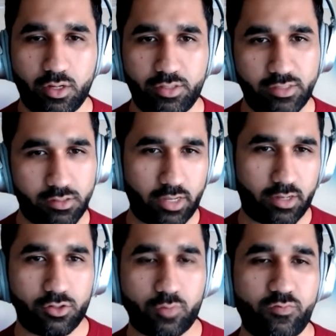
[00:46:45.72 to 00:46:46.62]
uh, that's like
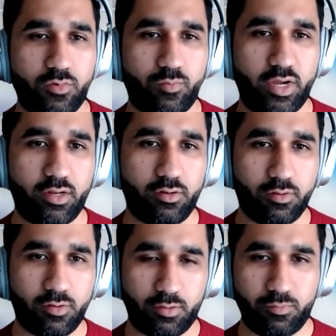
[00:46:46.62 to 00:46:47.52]
top of the mind.
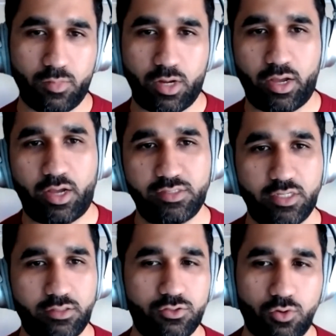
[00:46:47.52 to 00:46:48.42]
Uh, I, I,
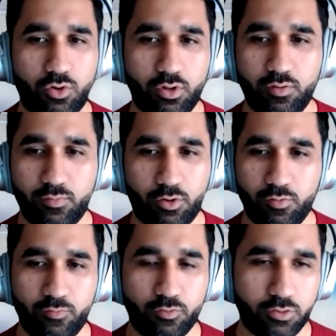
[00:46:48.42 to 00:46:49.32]
say this to all
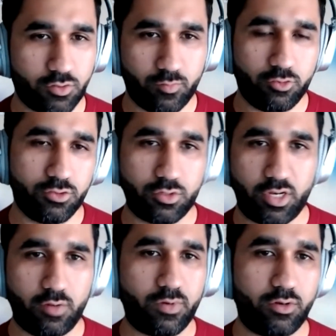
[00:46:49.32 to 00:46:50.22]
all folks on Boost,
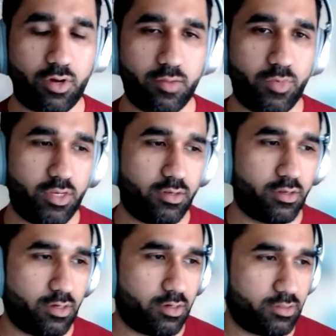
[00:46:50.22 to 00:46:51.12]
on anyone I meet,
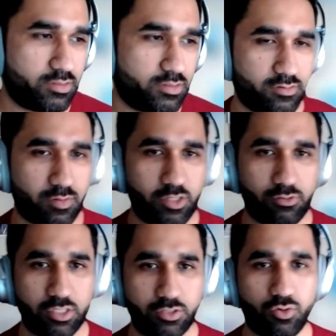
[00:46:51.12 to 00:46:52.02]
uh, designers I
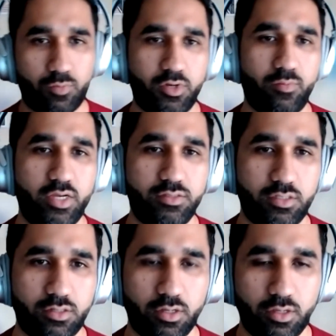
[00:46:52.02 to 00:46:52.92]
meet, just to optimize
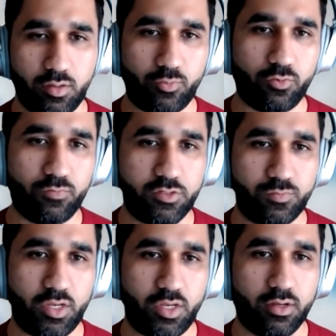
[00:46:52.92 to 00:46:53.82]
it, improve the
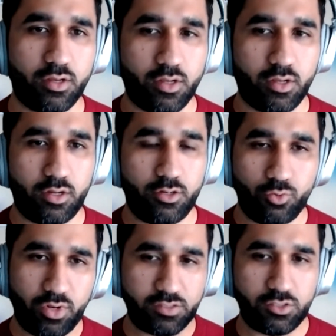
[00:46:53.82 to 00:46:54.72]
speed,
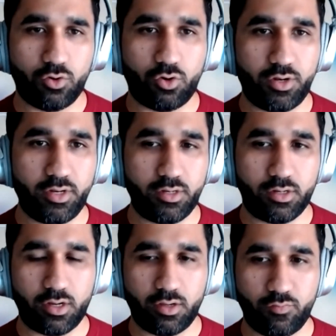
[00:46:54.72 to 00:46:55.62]
do an SEO audit.
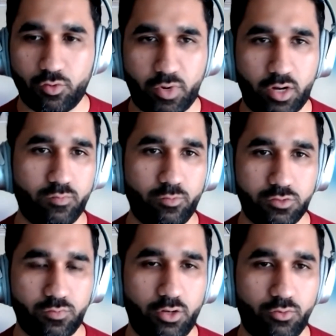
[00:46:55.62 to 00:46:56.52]
Uh, if you're part of
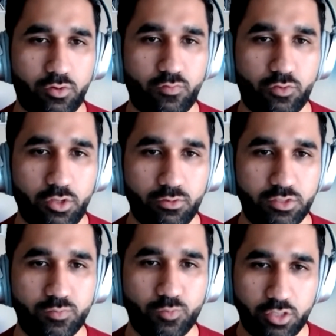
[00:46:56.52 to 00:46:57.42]
Boost, we'll do it for you.
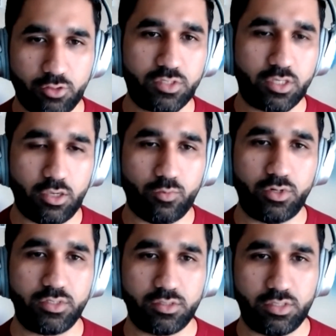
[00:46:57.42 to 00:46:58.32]
Just put in those
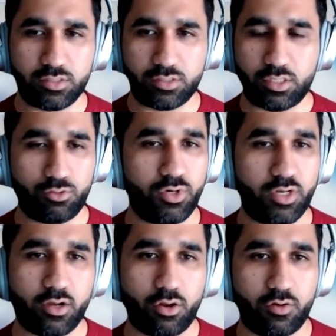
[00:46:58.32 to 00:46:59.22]
keywords. These don't
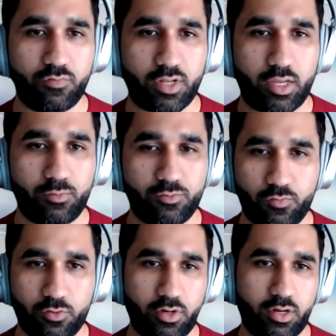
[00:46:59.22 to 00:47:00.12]
take a lot of time. So
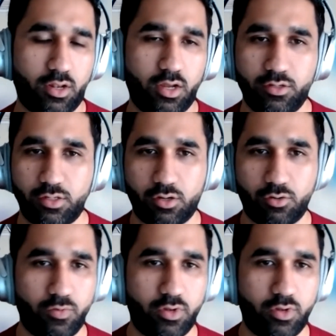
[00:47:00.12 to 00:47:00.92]
if you're in Atlanta or